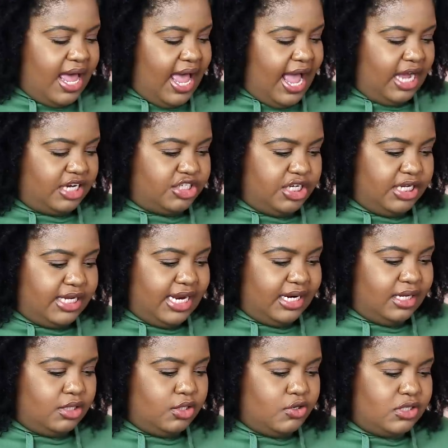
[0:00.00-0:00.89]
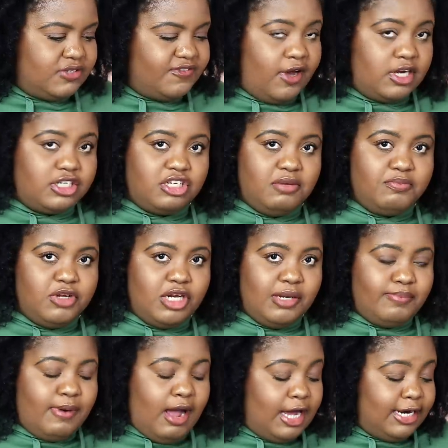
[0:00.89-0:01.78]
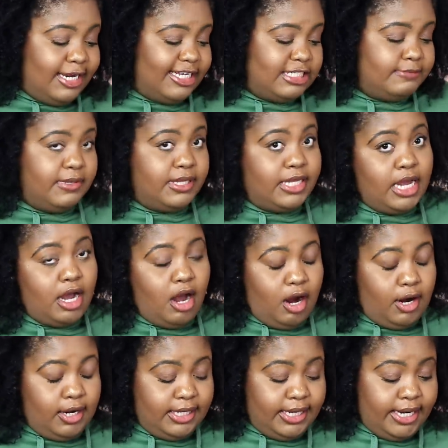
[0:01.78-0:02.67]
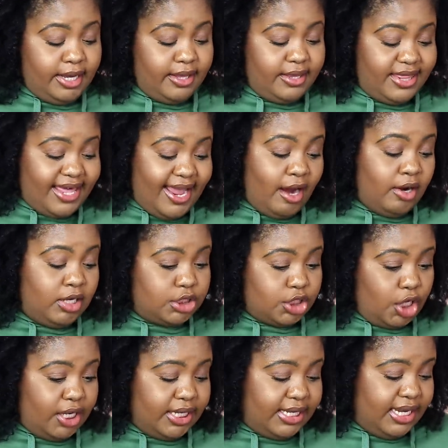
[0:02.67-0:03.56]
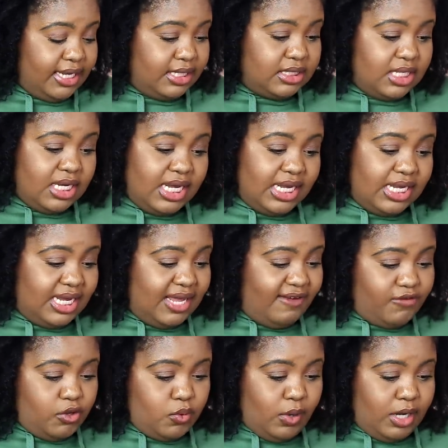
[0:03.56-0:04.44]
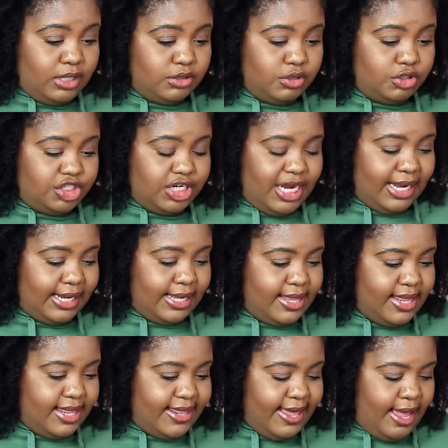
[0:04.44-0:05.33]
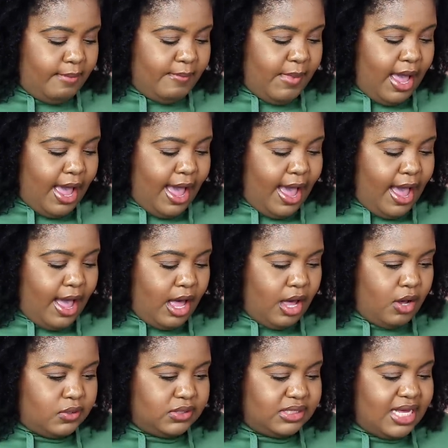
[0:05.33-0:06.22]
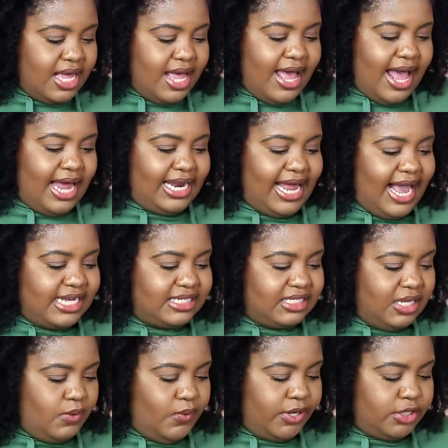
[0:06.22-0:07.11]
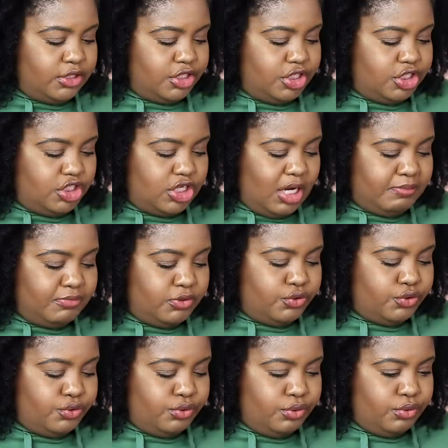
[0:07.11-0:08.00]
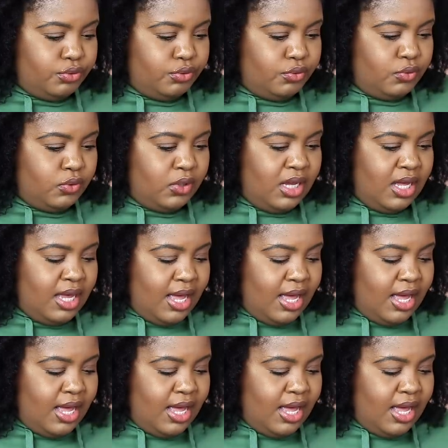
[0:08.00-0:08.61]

actually getting those Function of Beauty products, but they are there in Target if you want to check them out. And lastly, we're gonna just jump to